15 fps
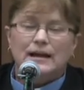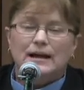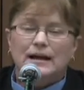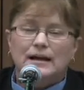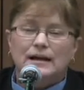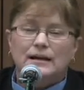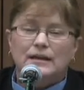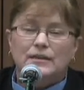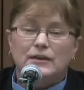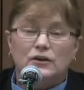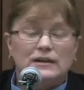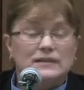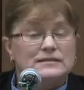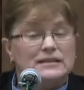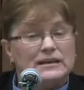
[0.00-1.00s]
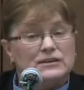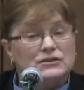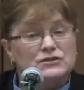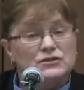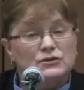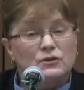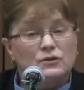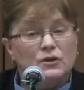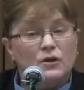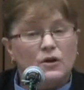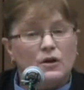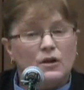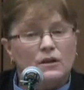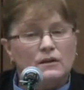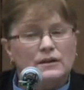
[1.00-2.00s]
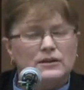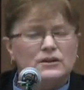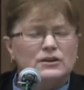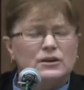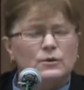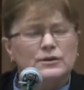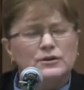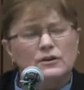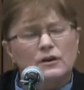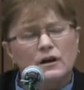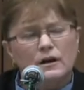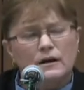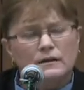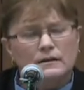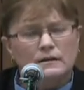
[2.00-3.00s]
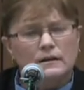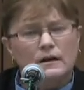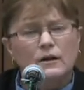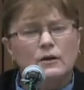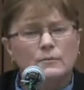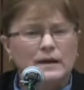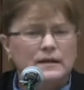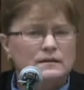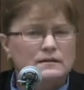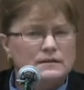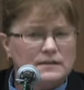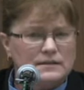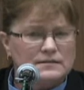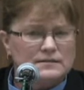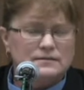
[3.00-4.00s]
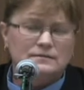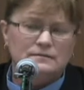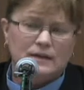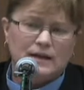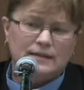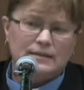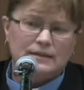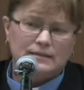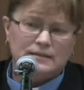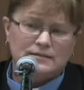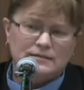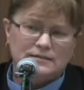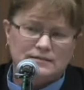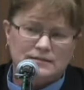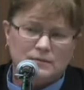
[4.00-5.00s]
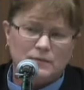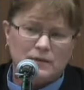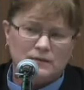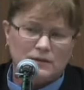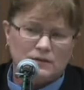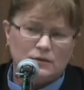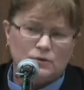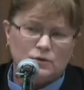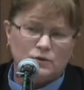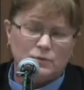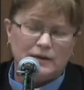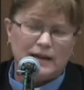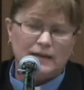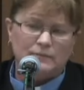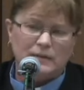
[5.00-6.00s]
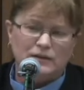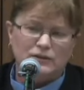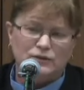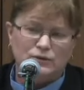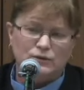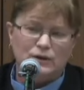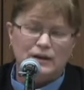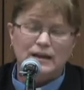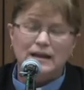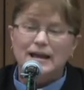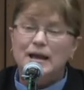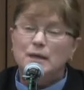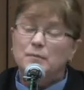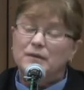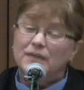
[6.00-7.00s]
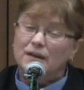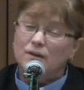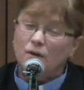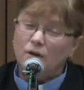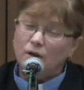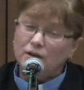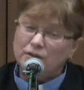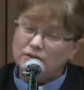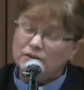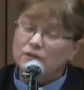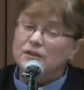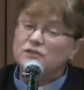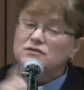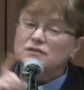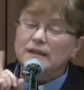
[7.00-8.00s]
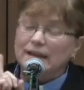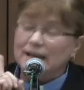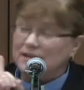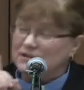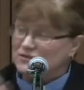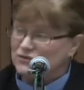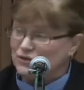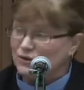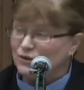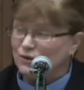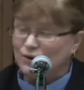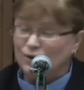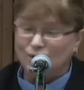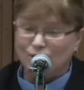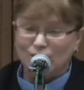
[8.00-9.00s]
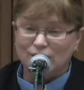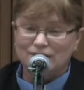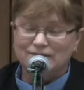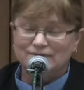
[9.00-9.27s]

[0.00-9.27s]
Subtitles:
there is an internal call, in your heart, oh my goodness, I think this is something that the Lord would have me do. But then also there's an external call.